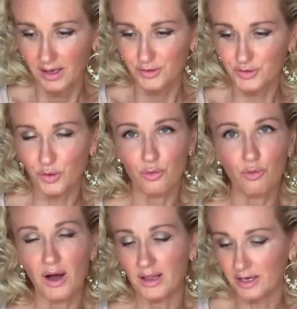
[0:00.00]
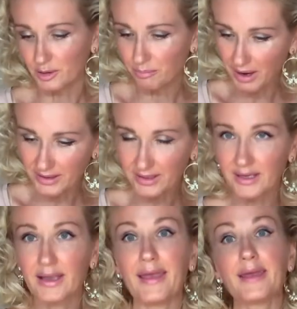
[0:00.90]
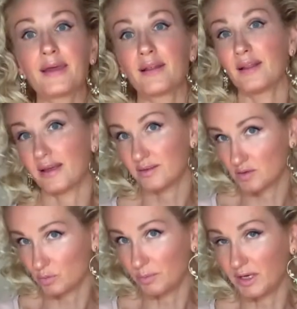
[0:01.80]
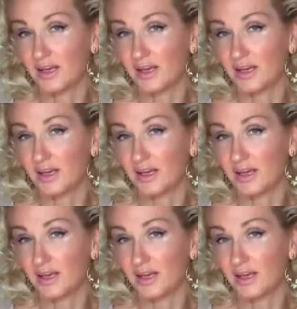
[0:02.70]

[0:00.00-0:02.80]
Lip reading: So I like biking and I like swimming.